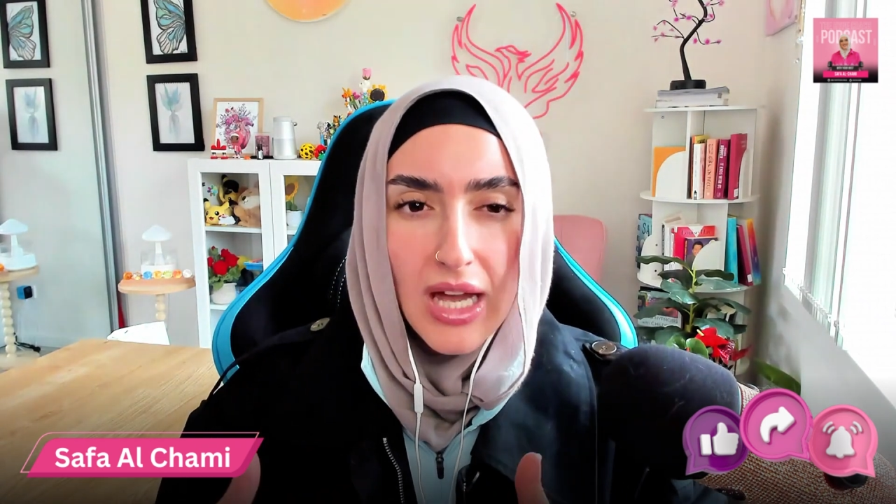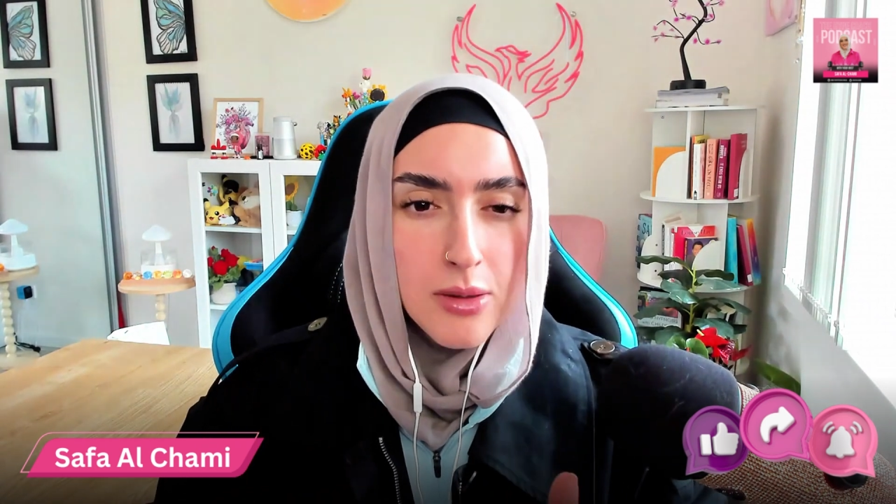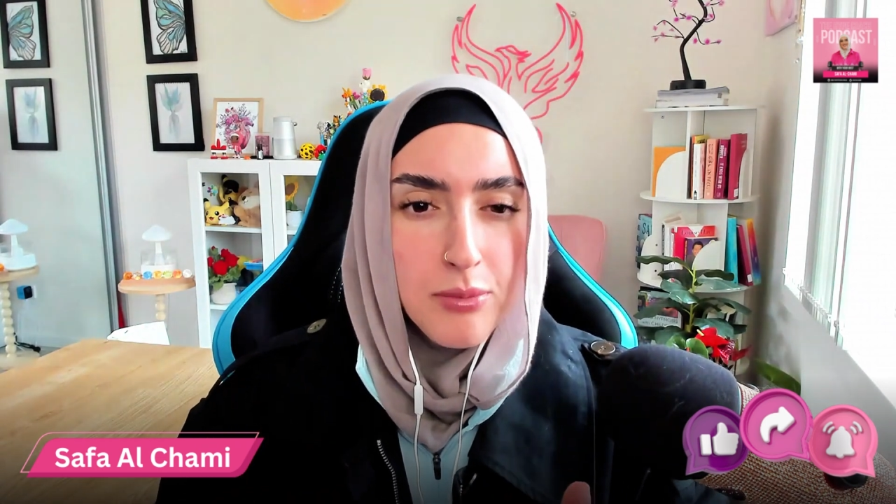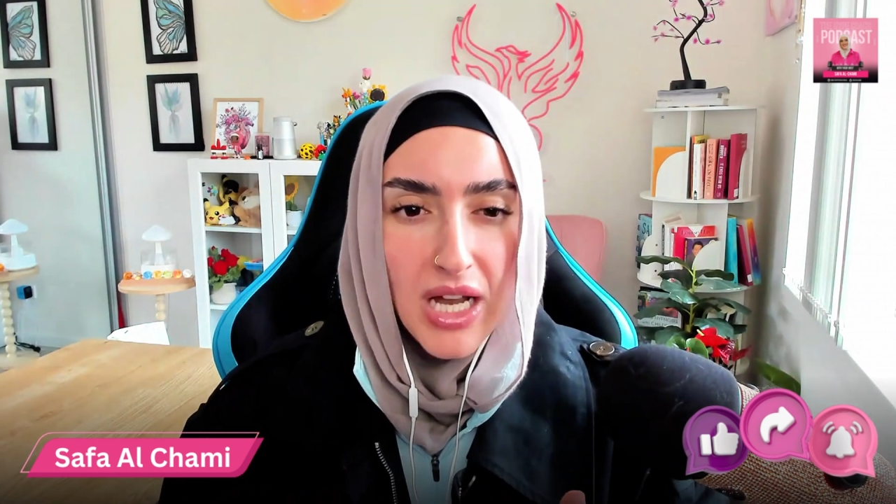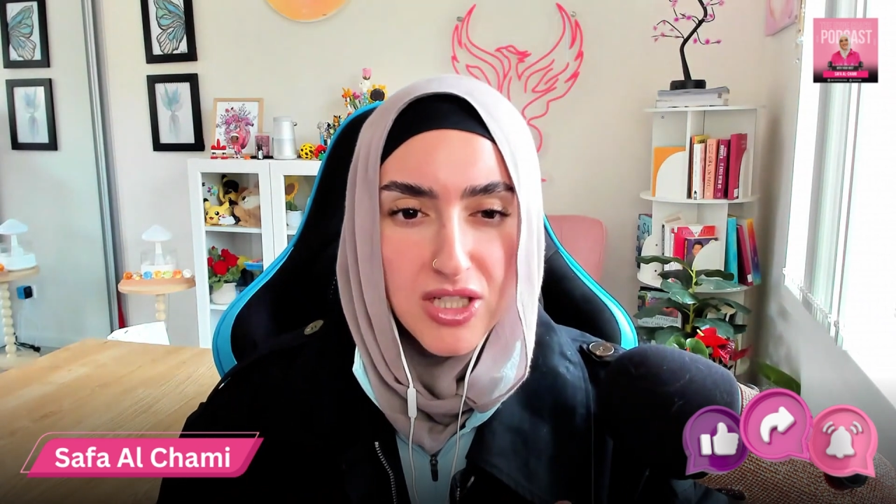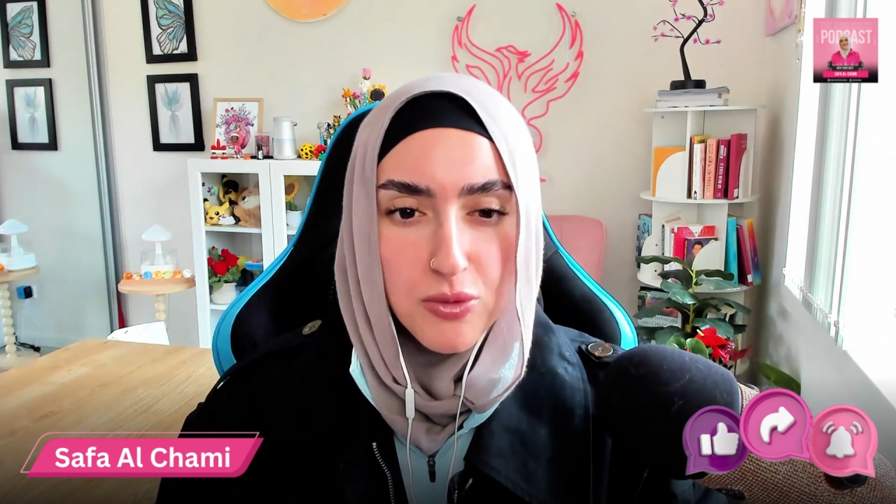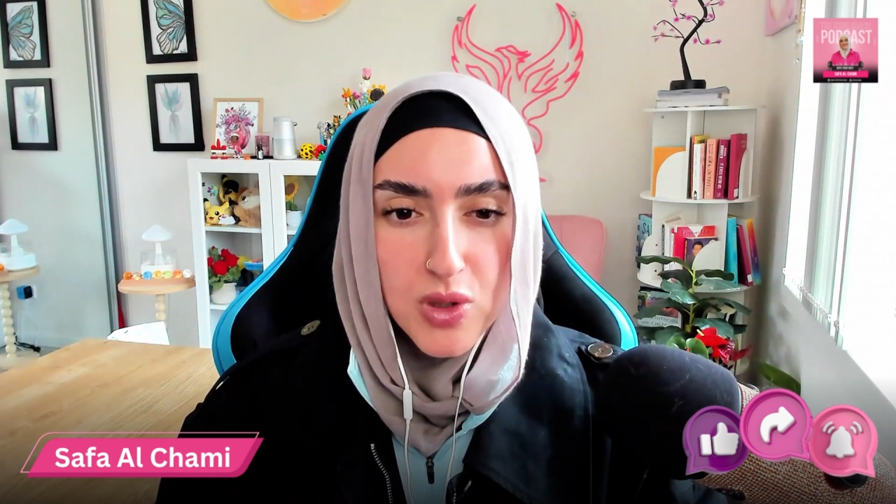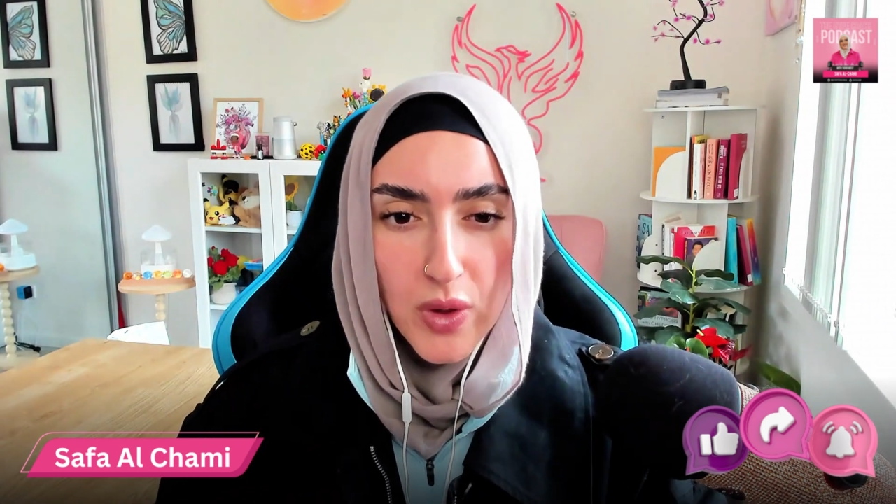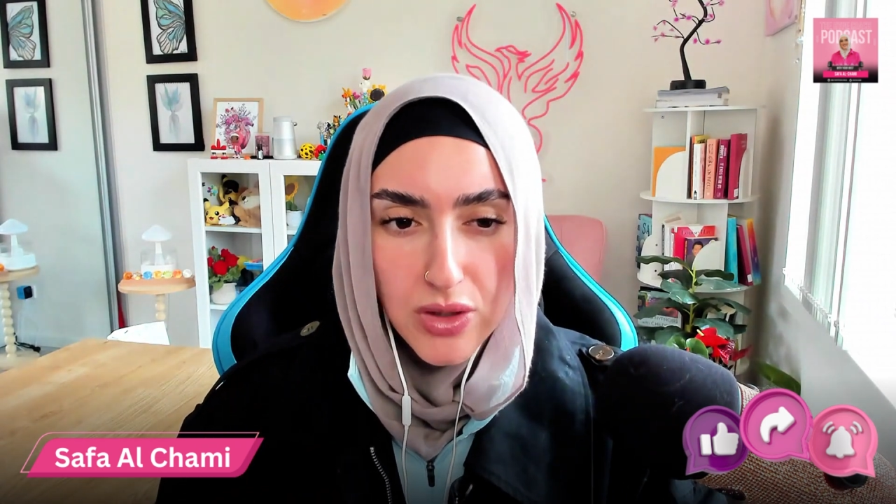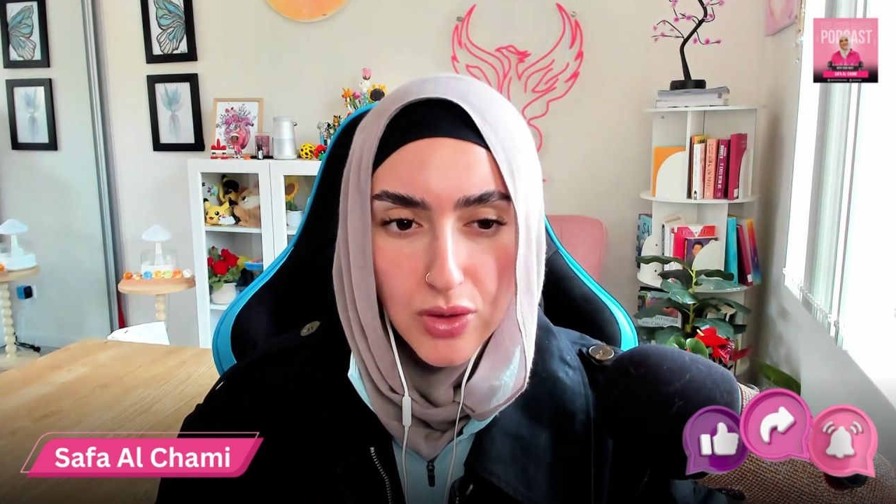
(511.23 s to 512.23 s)
compassion
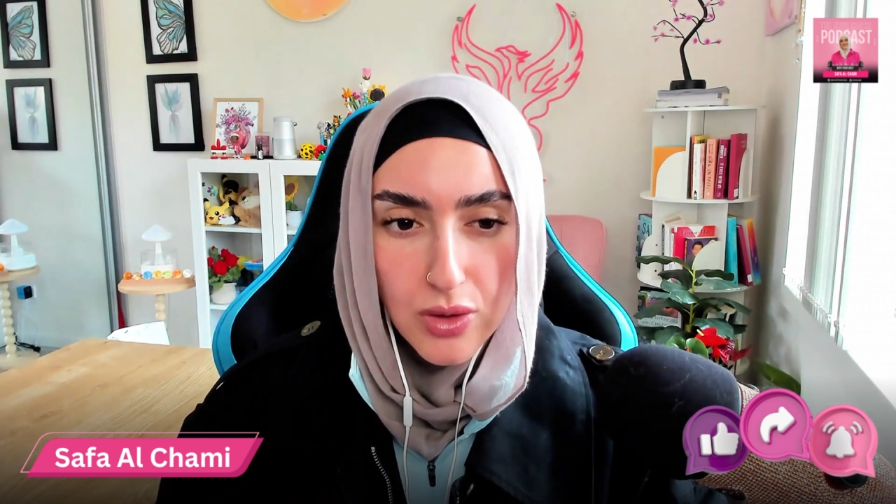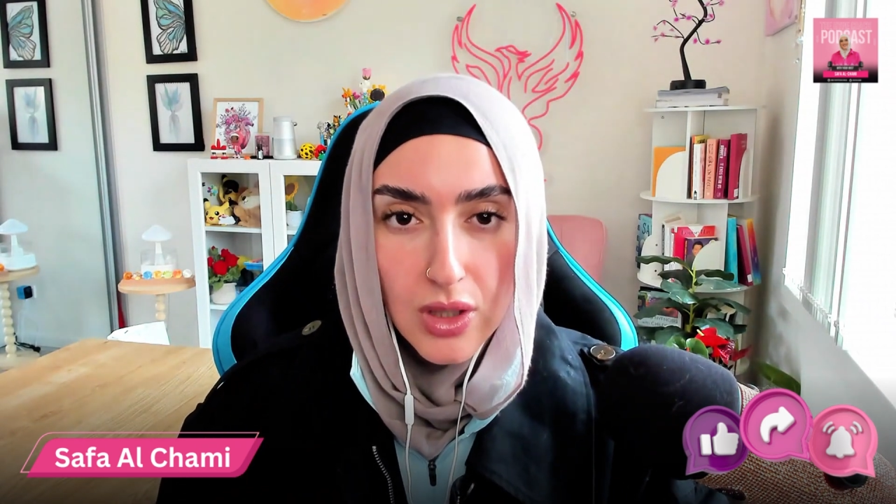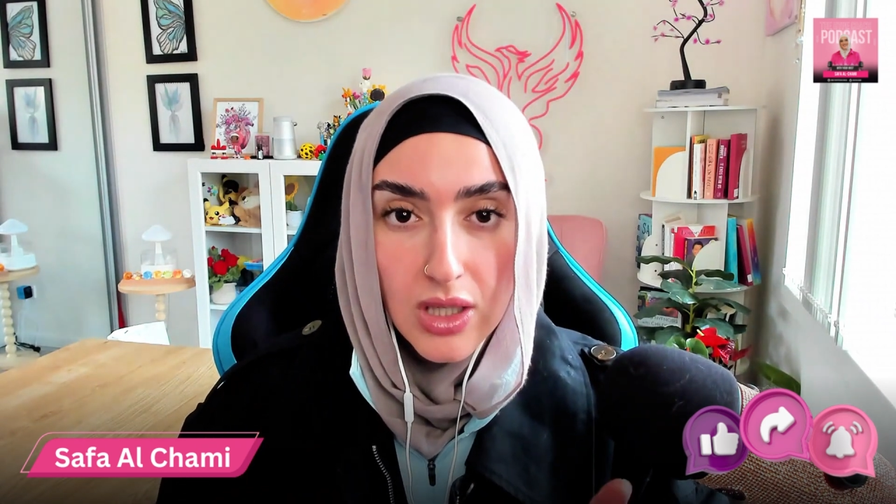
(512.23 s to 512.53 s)
between you.